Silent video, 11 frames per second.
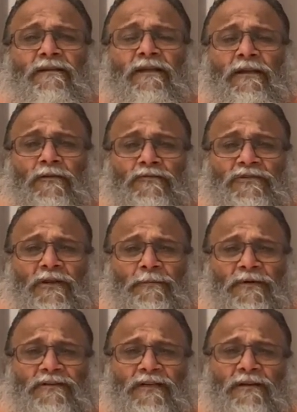Illusory
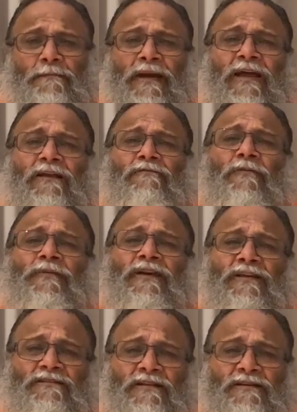person, man, woman,
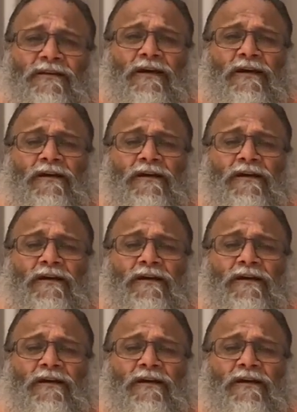etc.